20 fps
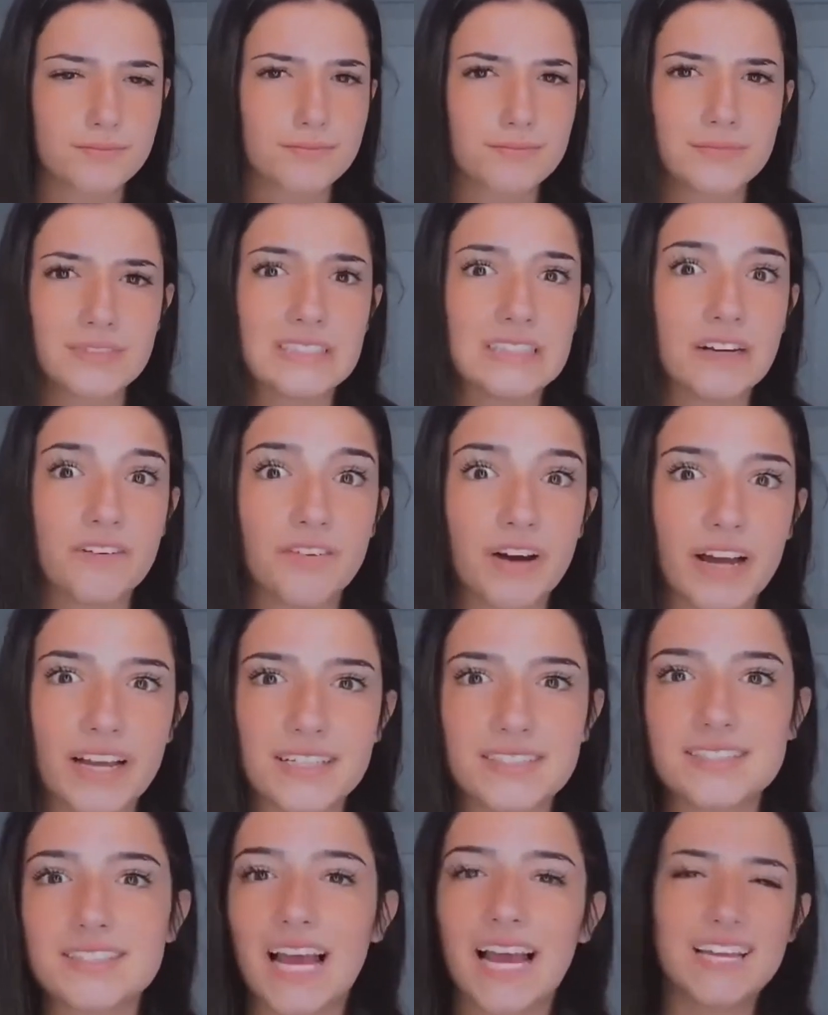
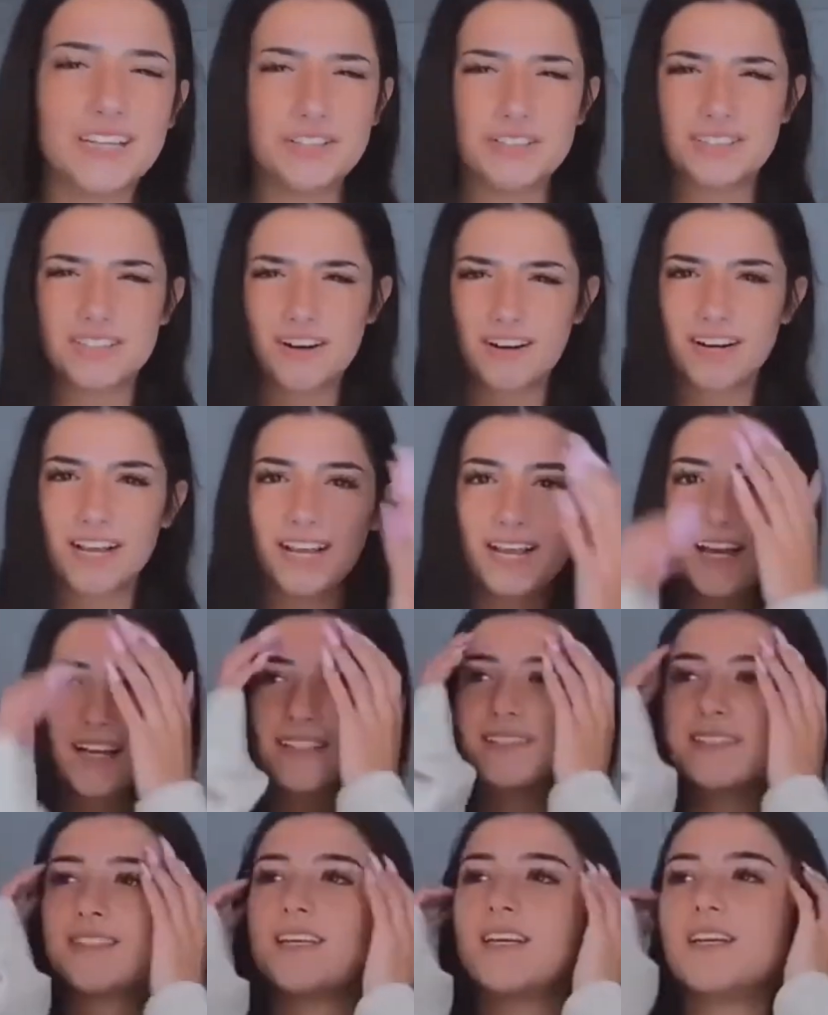device I use it on, I
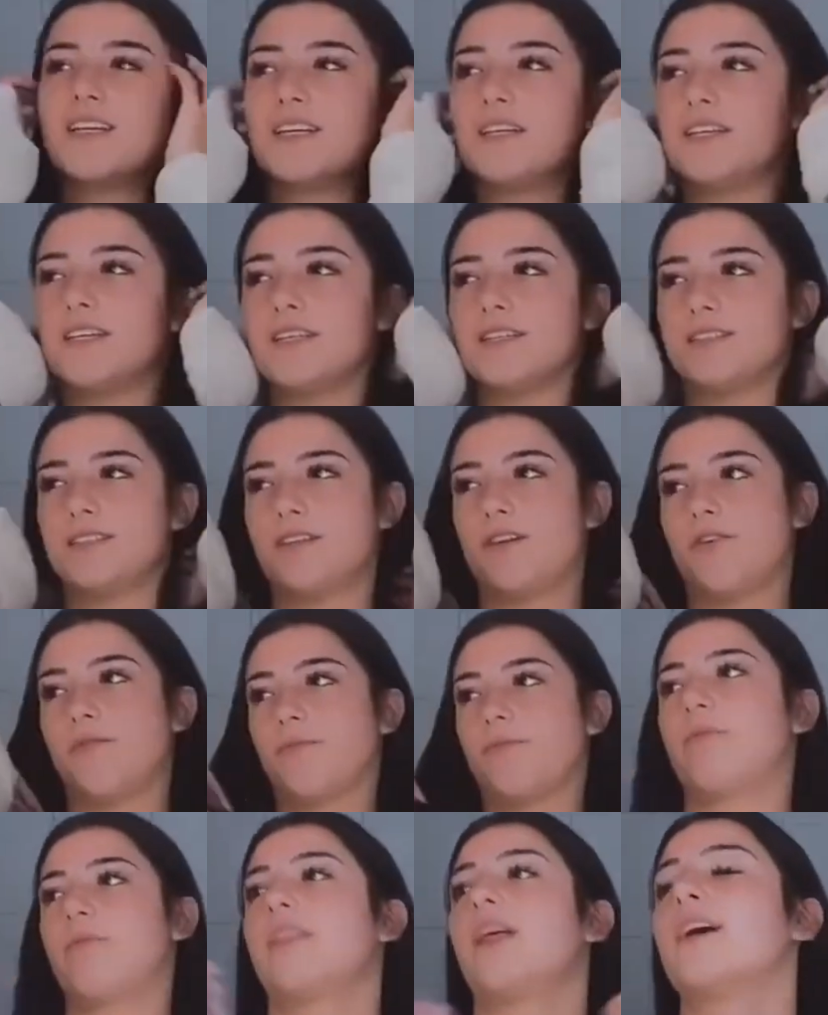guess. So
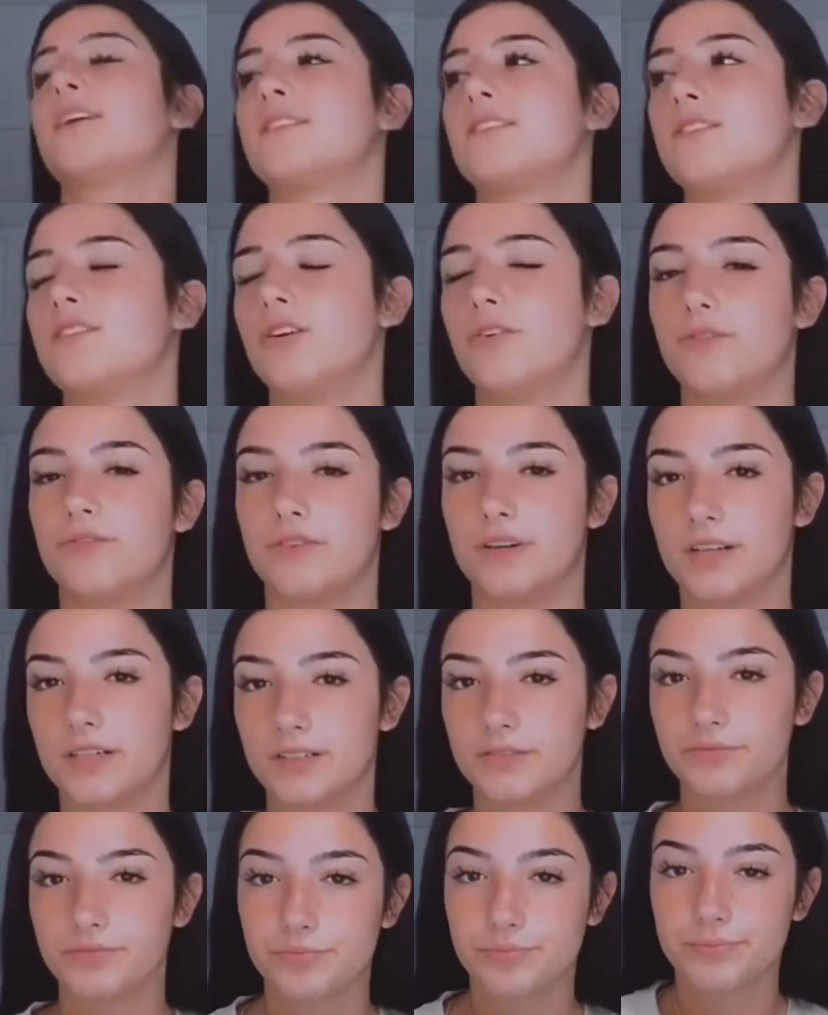that's no
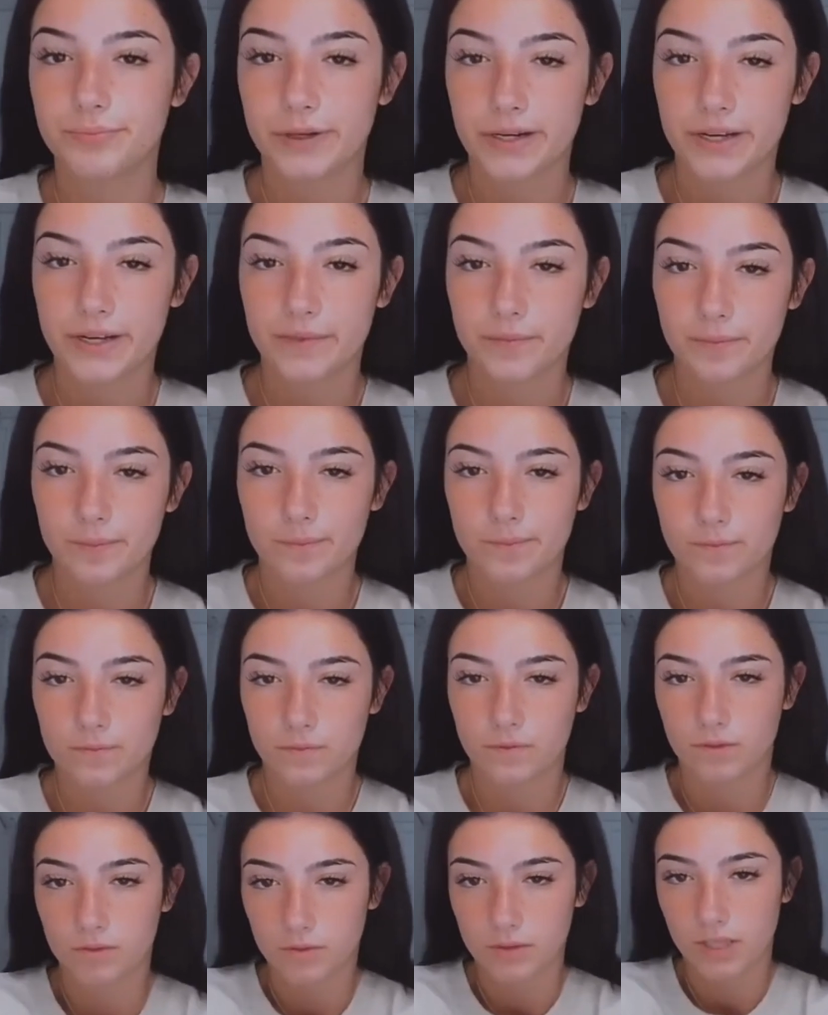fun, but
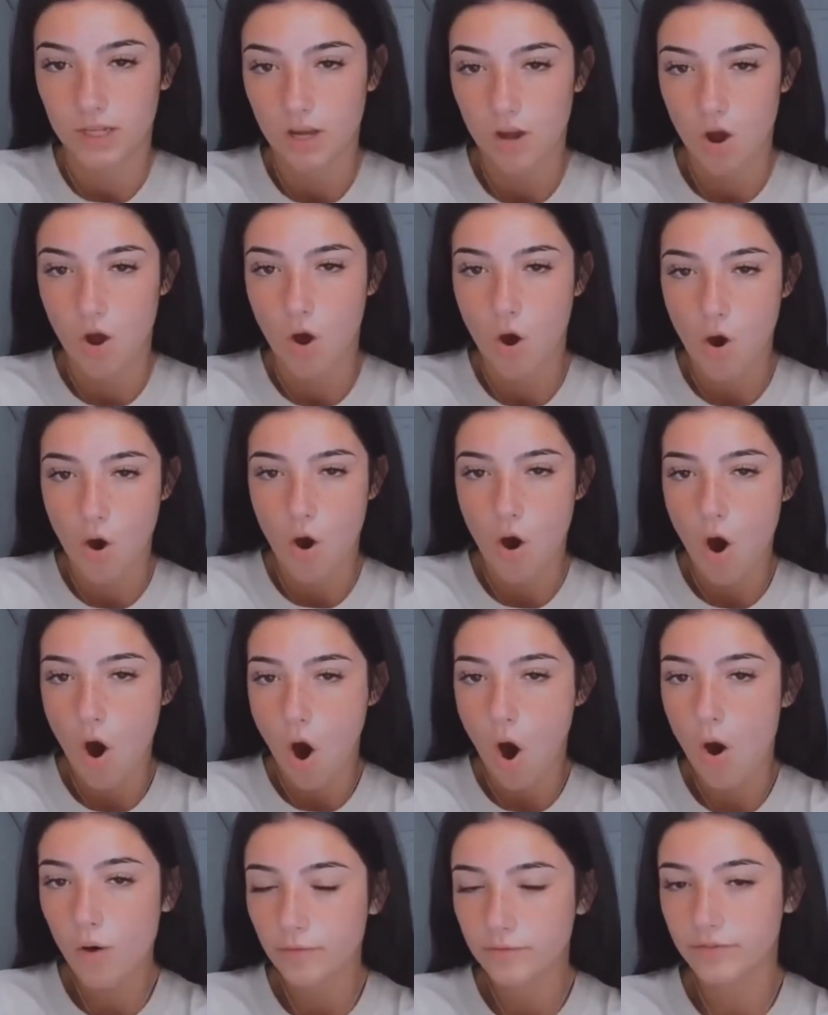
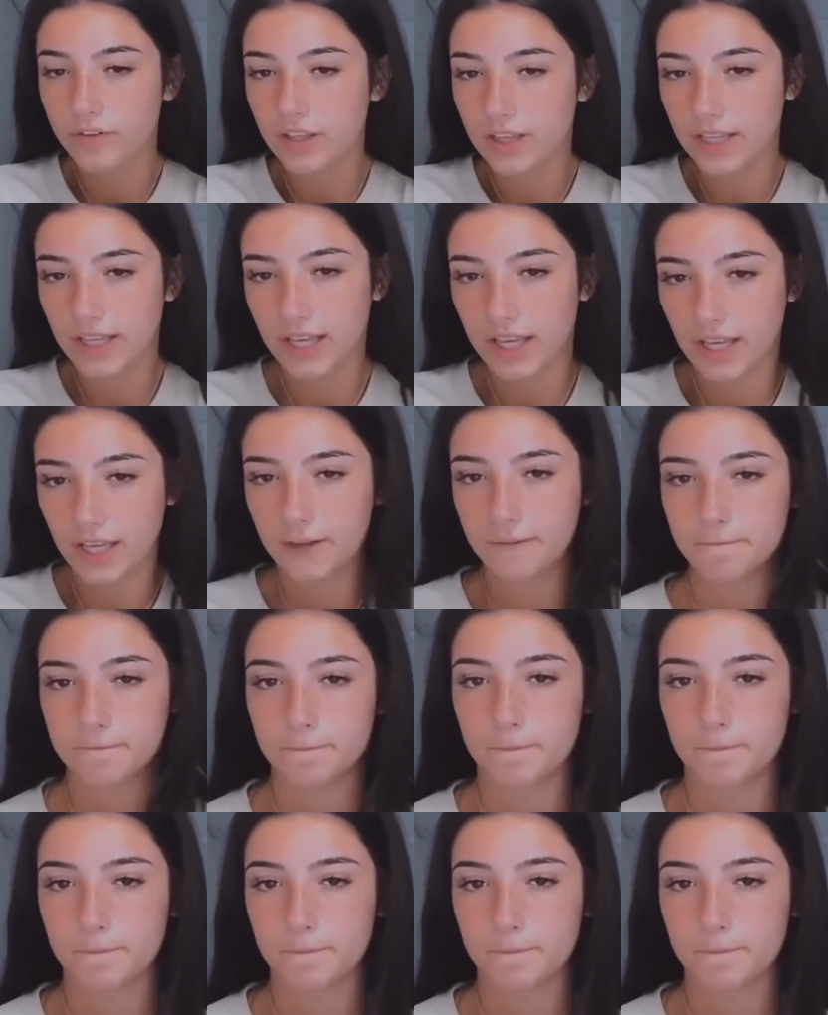hopefully